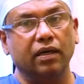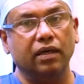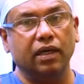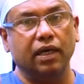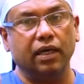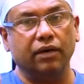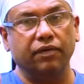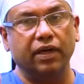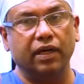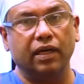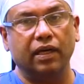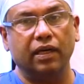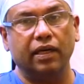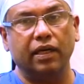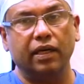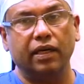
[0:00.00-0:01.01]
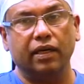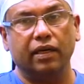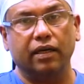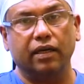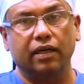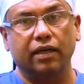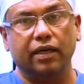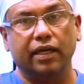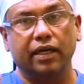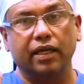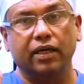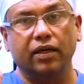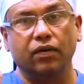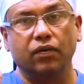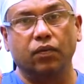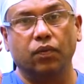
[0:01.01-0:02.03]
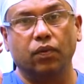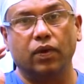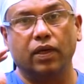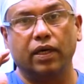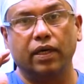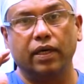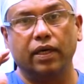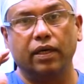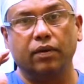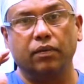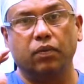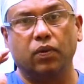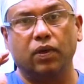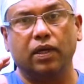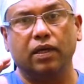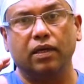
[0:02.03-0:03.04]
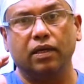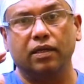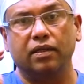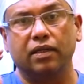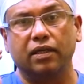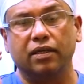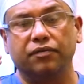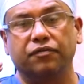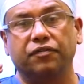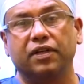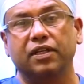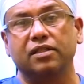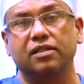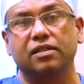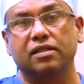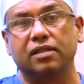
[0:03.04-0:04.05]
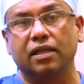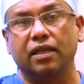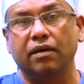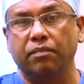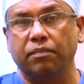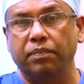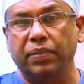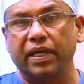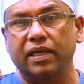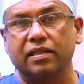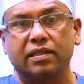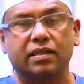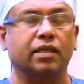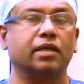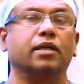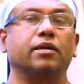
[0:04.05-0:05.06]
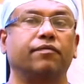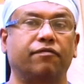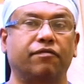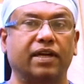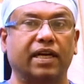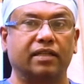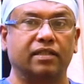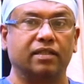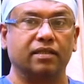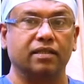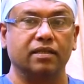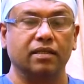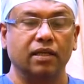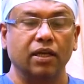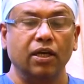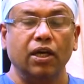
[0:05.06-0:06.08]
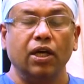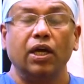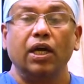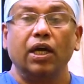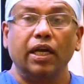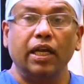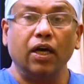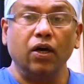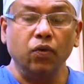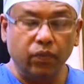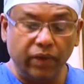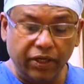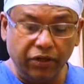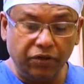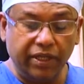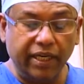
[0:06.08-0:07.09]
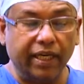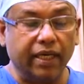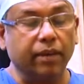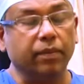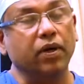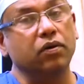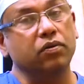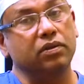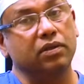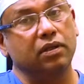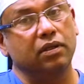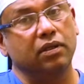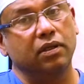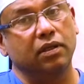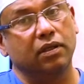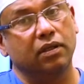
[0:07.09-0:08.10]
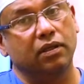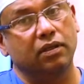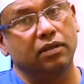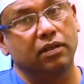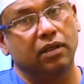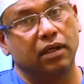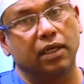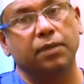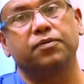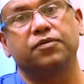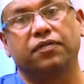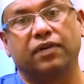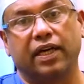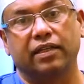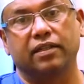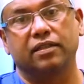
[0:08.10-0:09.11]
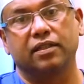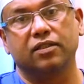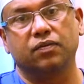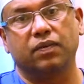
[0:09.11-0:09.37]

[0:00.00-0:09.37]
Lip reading: having an idea regarding what are the differences in the basic fractures. Now, when you take about the ribs fractures